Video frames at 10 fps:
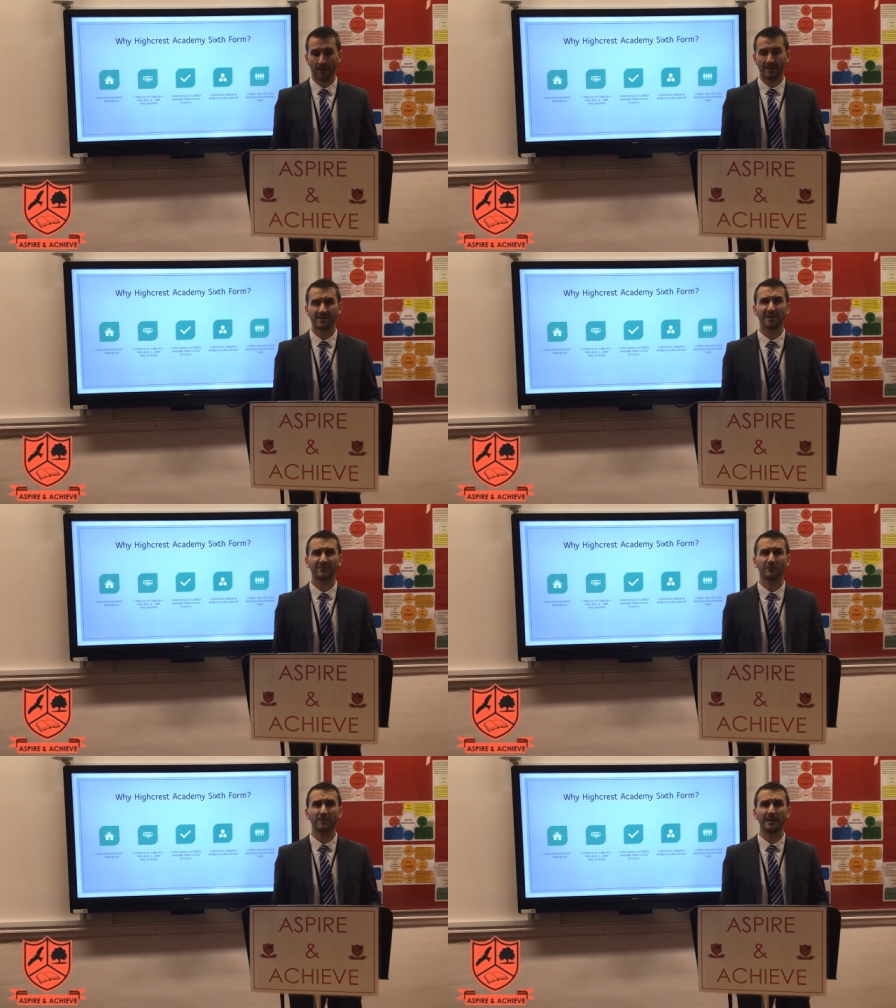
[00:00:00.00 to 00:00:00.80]
The Sixth
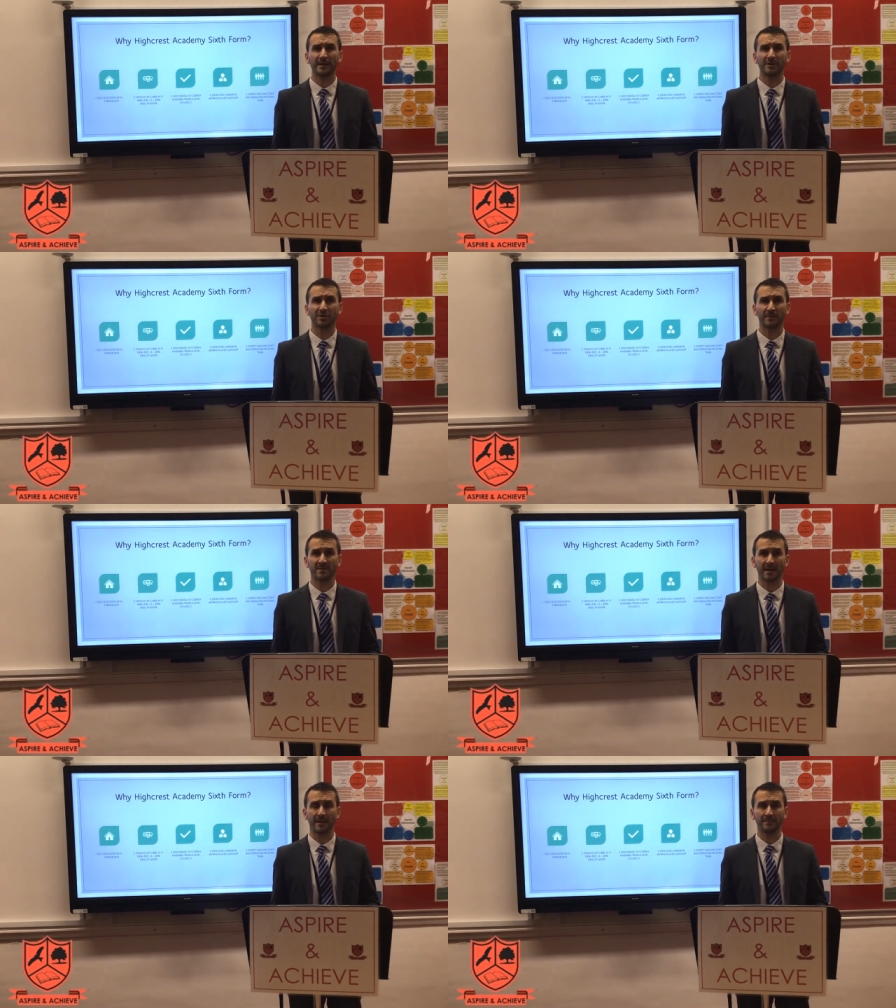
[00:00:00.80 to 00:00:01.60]
Form leadership
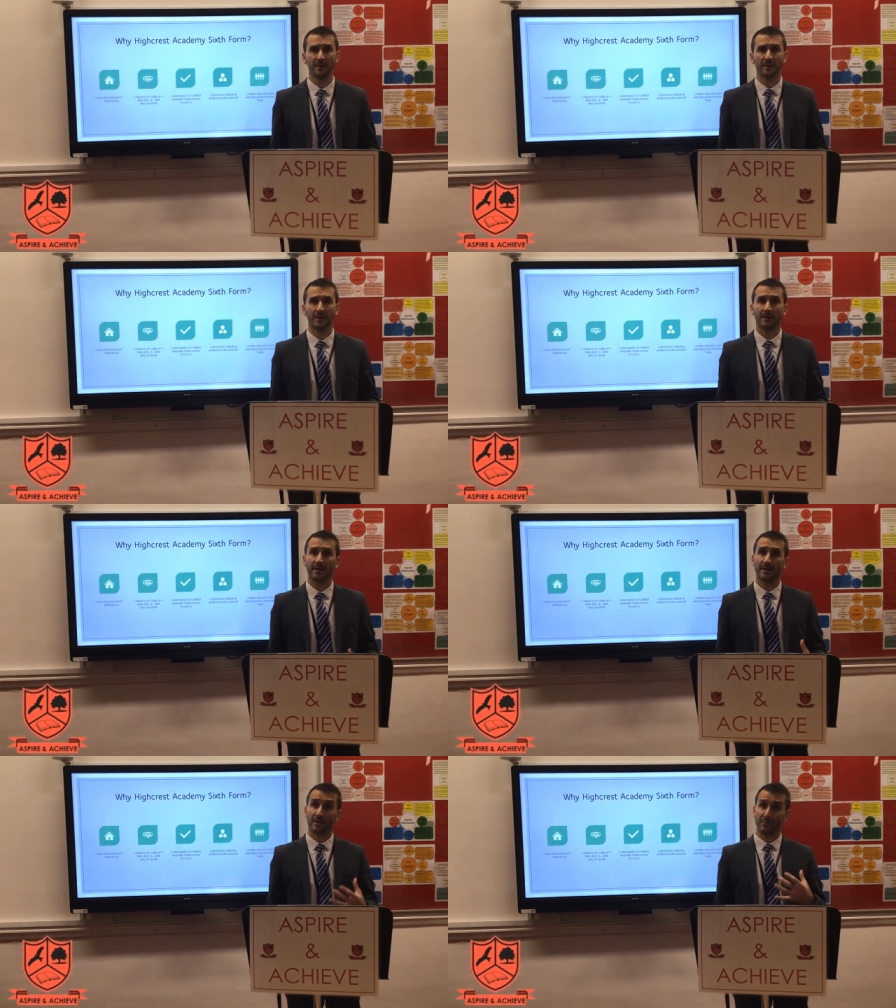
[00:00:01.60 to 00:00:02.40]
team
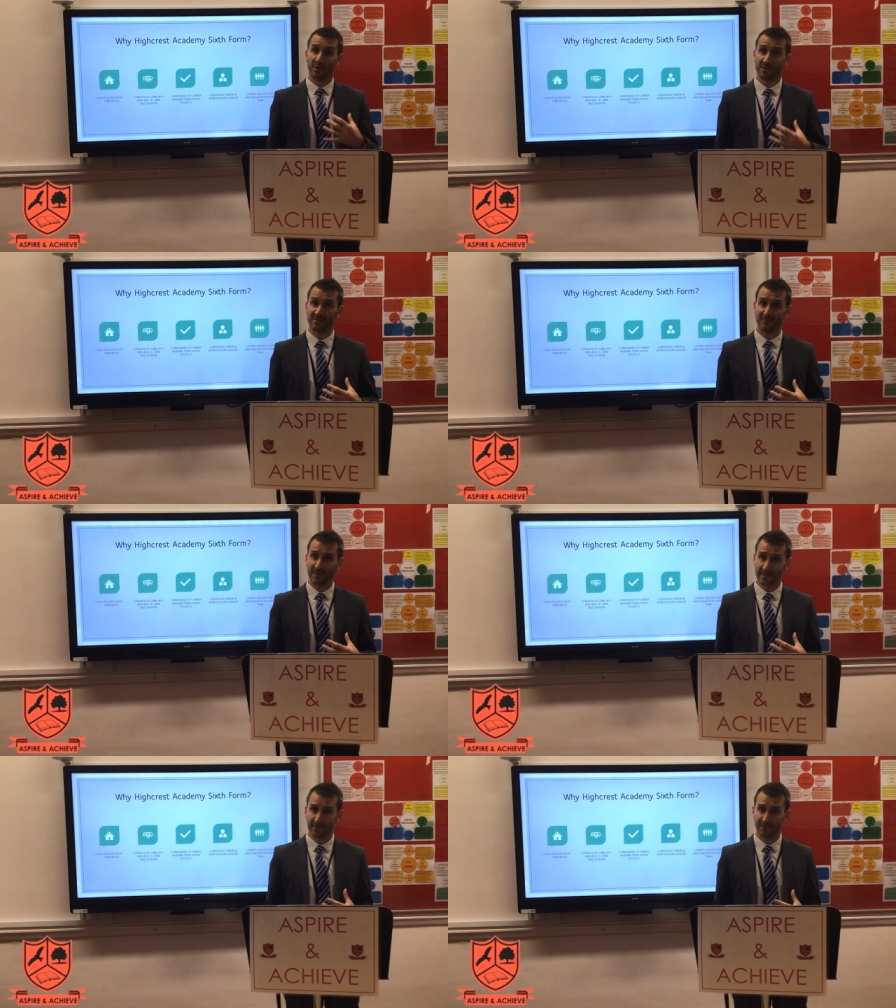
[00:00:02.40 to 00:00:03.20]
comprises of
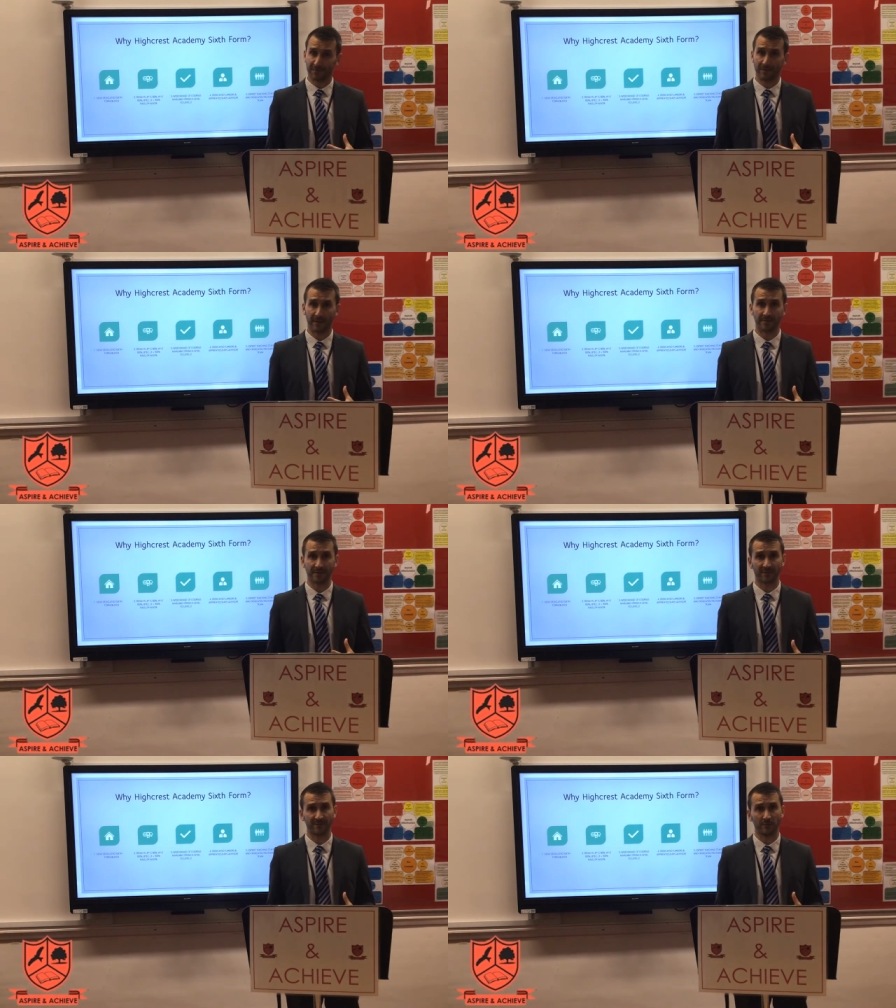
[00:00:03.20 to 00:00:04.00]
myself, the head of
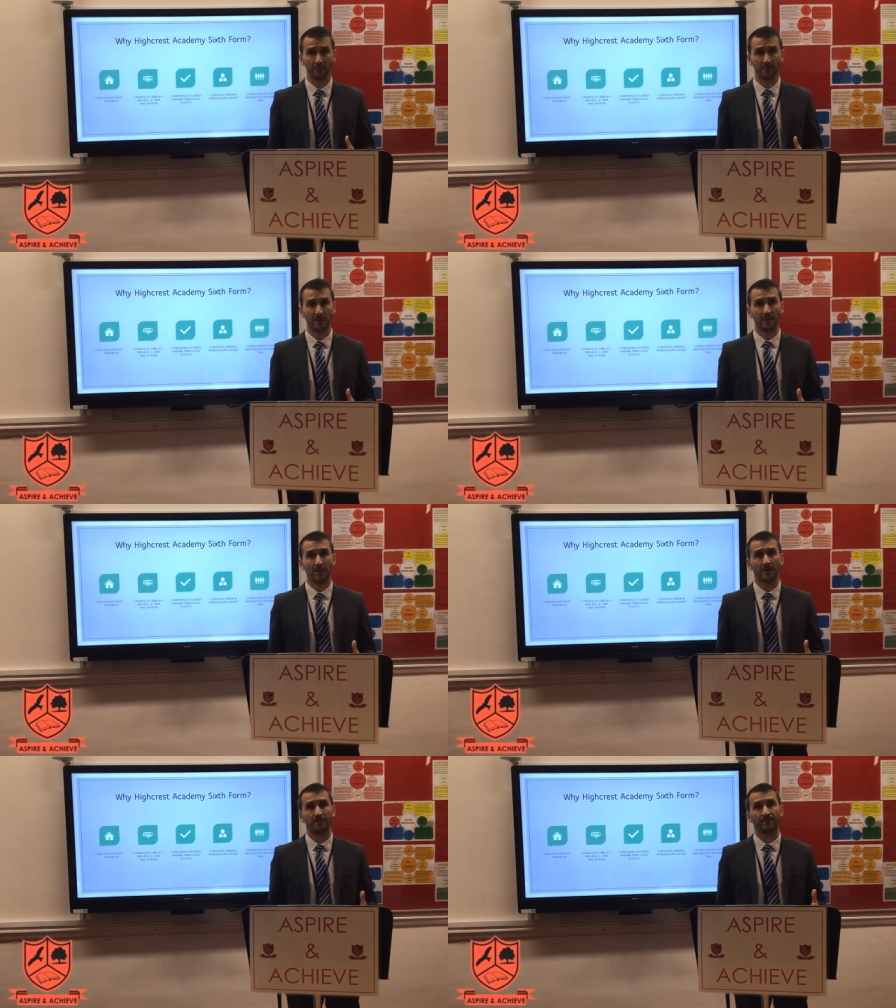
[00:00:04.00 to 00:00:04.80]
Sixth Form,
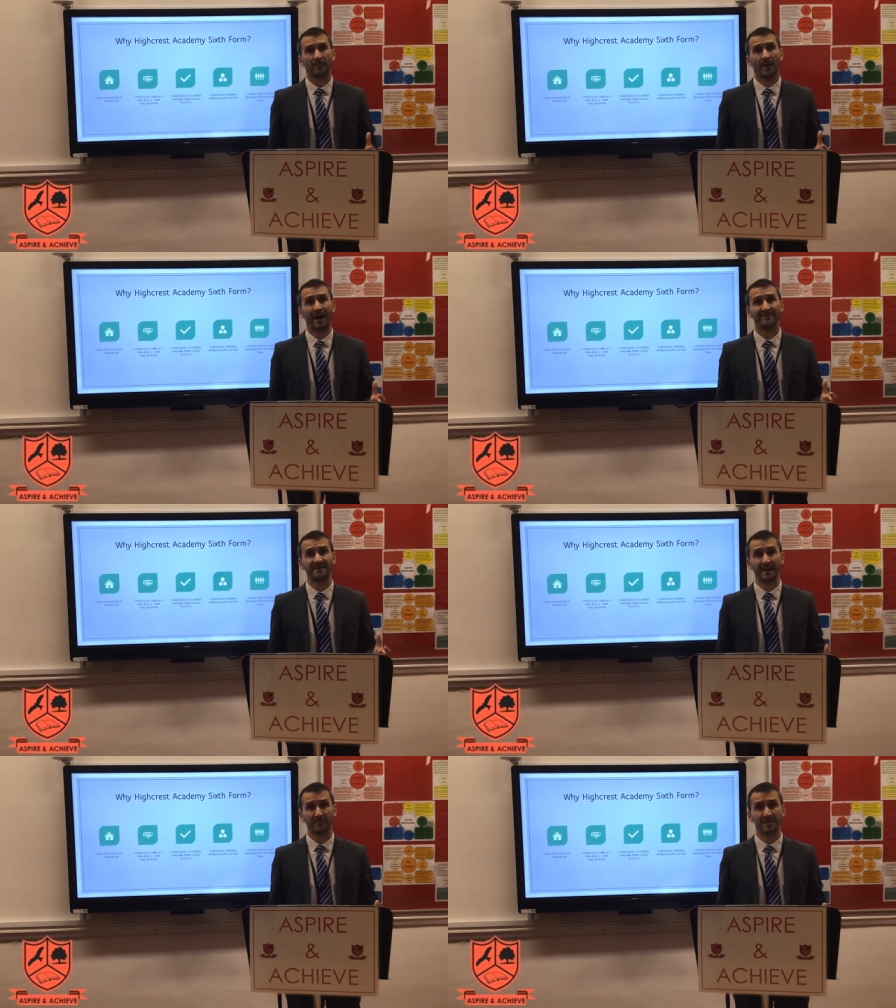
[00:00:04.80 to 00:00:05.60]
I have a
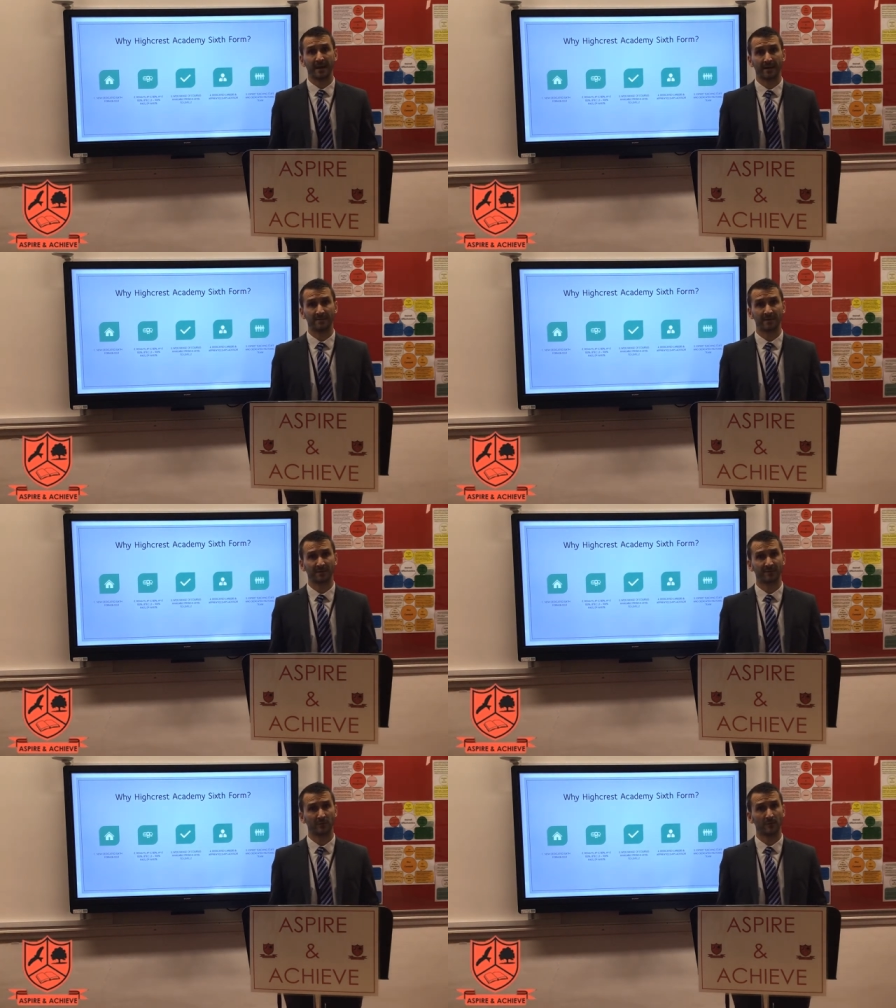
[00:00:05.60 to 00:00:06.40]
deputy head of
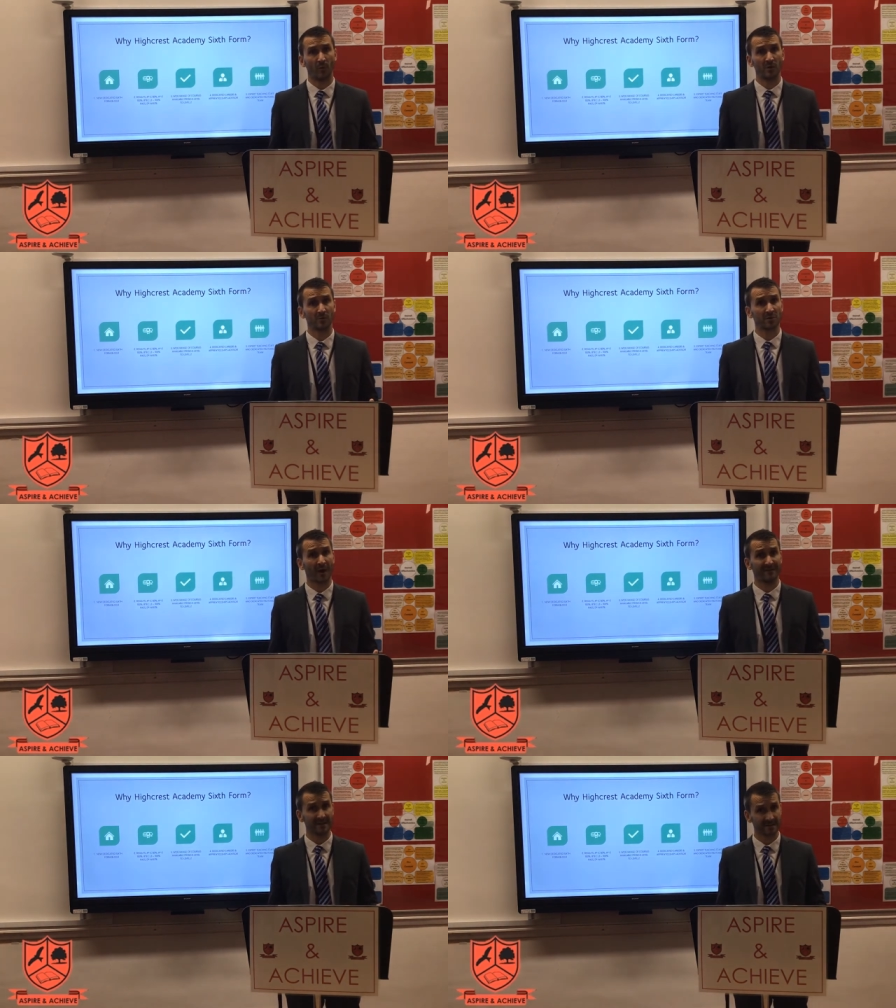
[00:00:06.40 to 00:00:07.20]
Sixth Form, we also
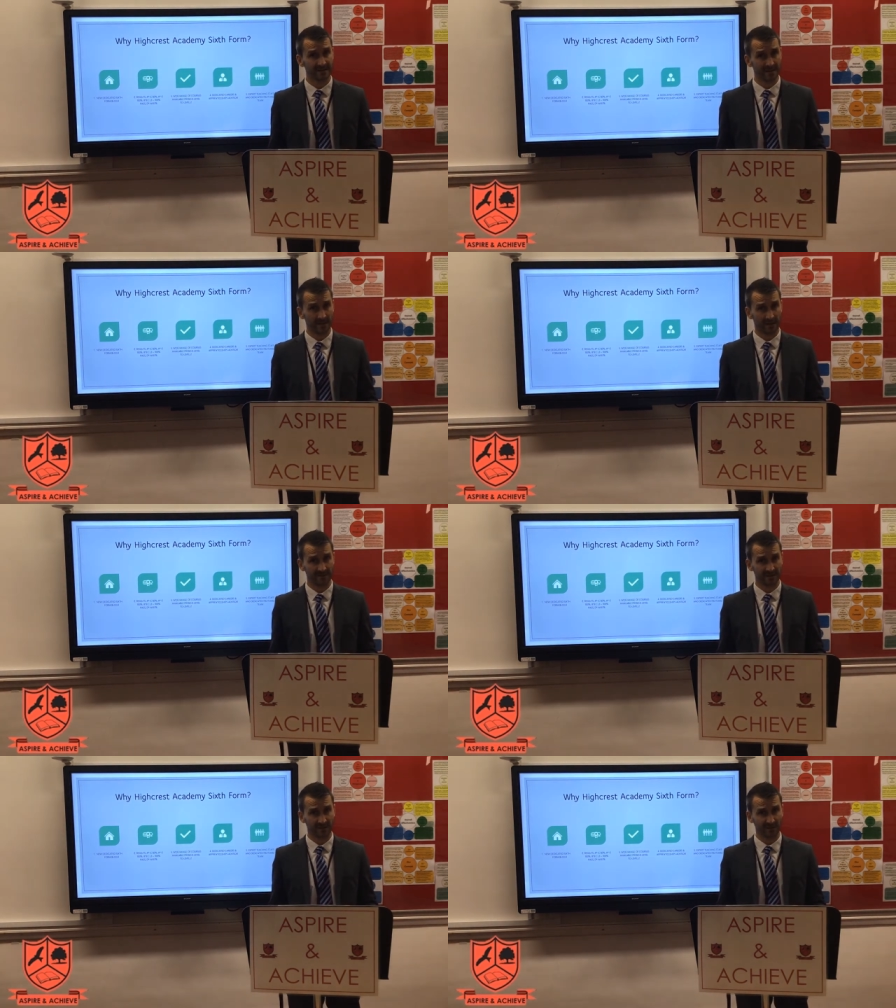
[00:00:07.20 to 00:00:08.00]
have an assistant head of
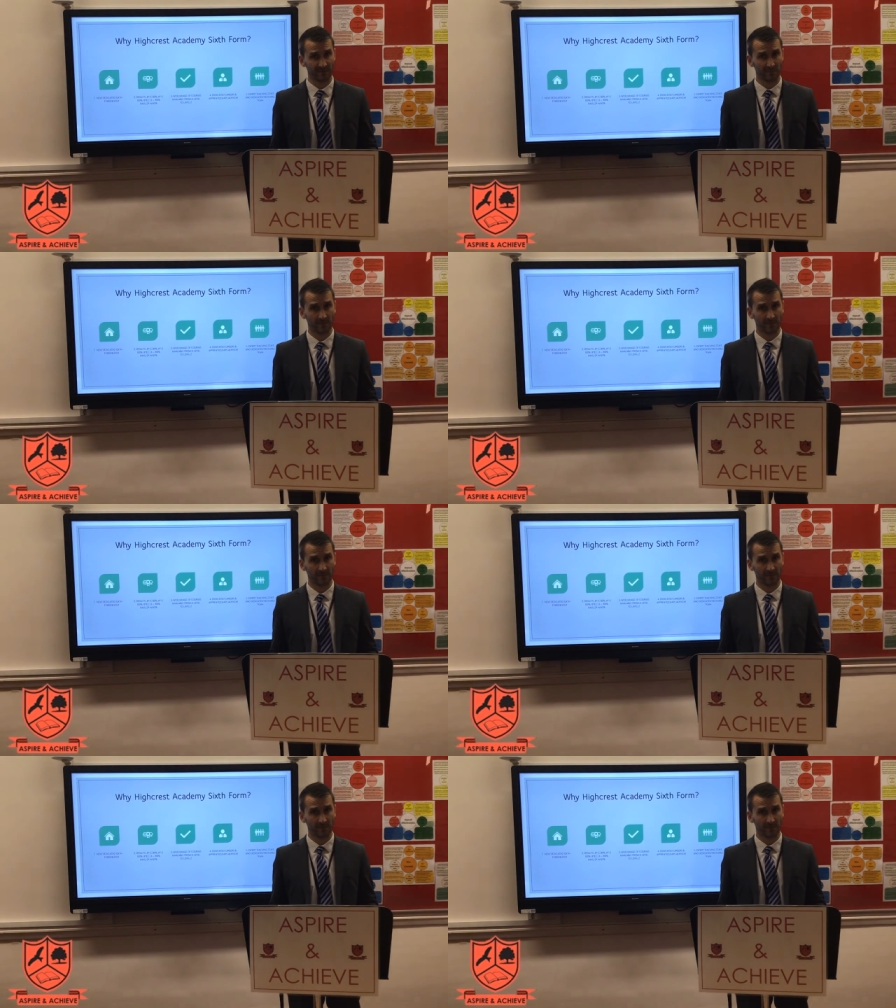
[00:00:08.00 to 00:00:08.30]
Sixth Form.